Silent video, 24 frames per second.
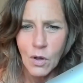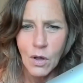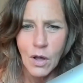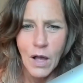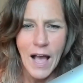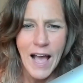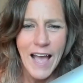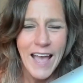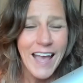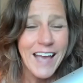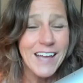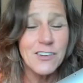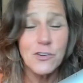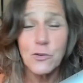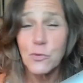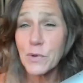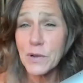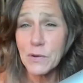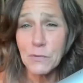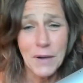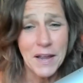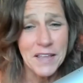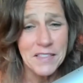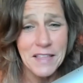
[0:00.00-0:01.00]
I had to
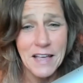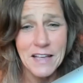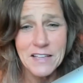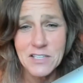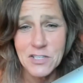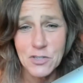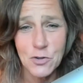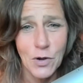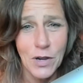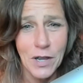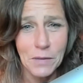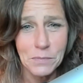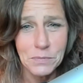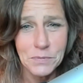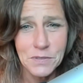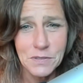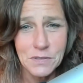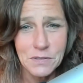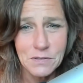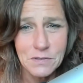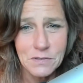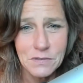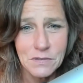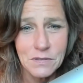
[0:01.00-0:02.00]
rewrite that script.
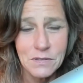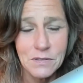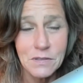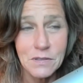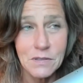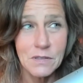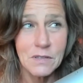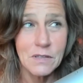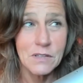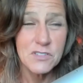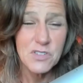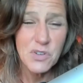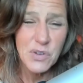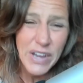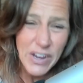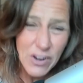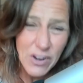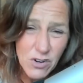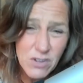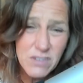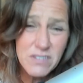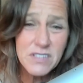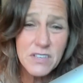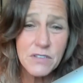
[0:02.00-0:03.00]
So
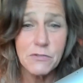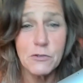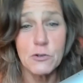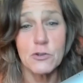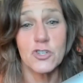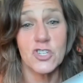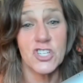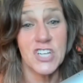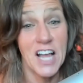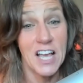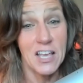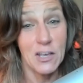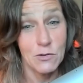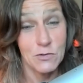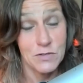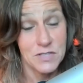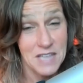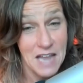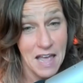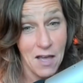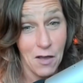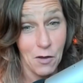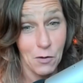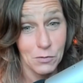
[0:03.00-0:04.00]
here's the version I use
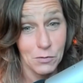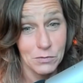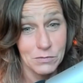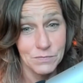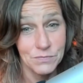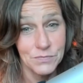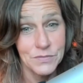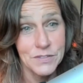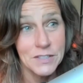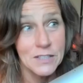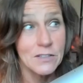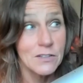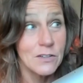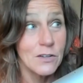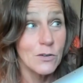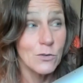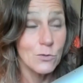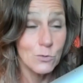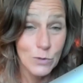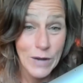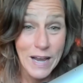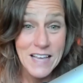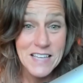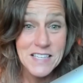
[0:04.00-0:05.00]
now.
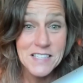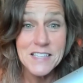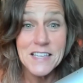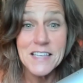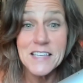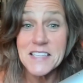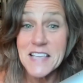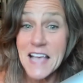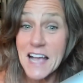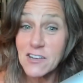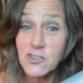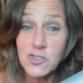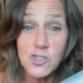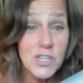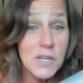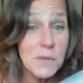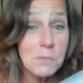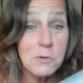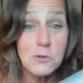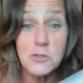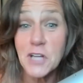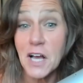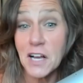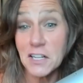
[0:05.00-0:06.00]
Rest is actually
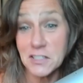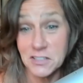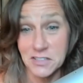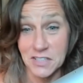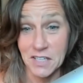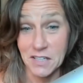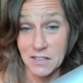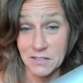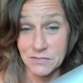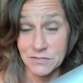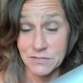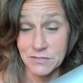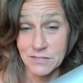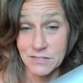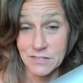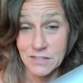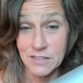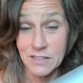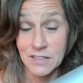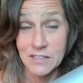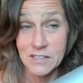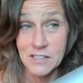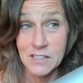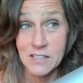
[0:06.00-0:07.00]
productive,
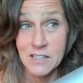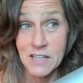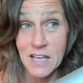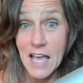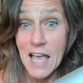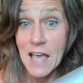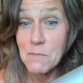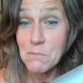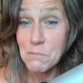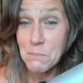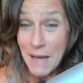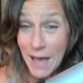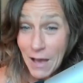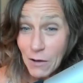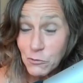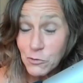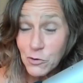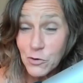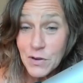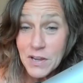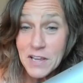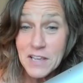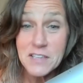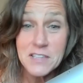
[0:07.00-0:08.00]
and
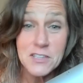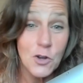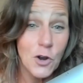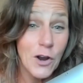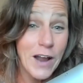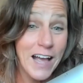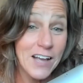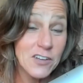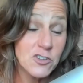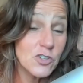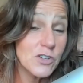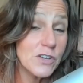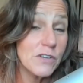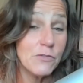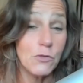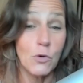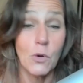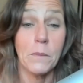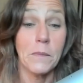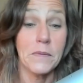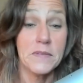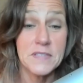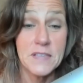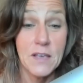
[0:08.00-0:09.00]
boundaries are actually a
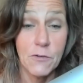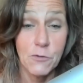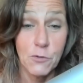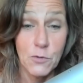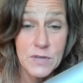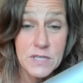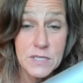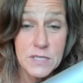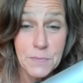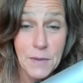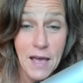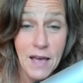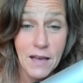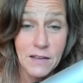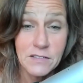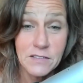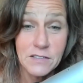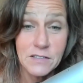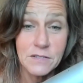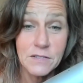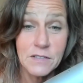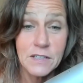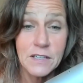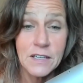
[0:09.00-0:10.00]
form of self respect.
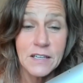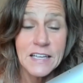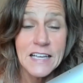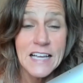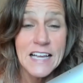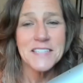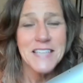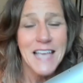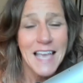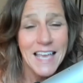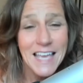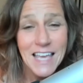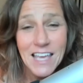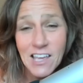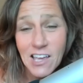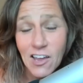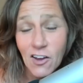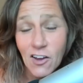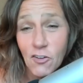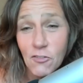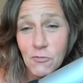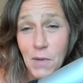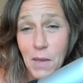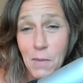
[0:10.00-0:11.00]
Taking
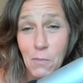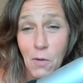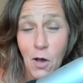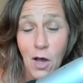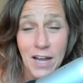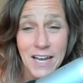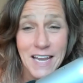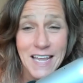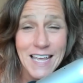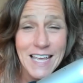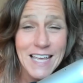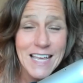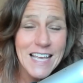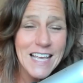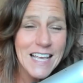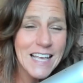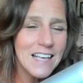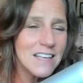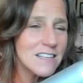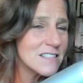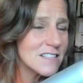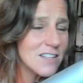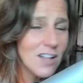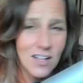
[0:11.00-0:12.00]
care of my body
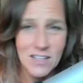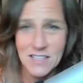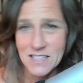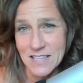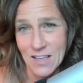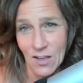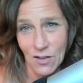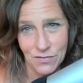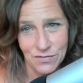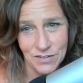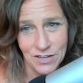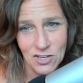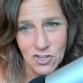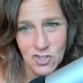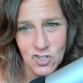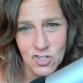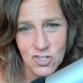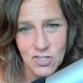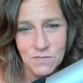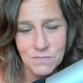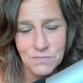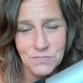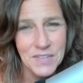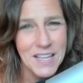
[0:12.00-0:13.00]
is not
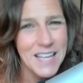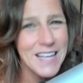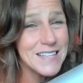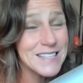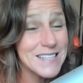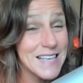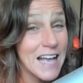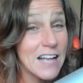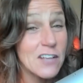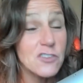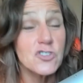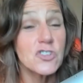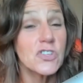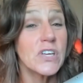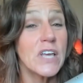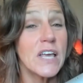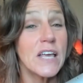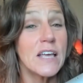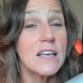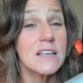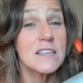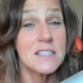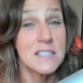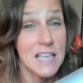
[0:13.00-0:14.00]
selfish, it's
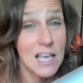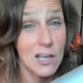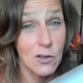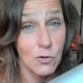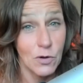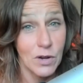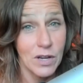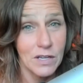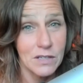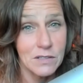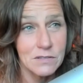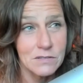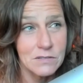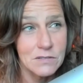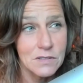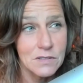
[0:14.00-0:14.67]
actually sacred.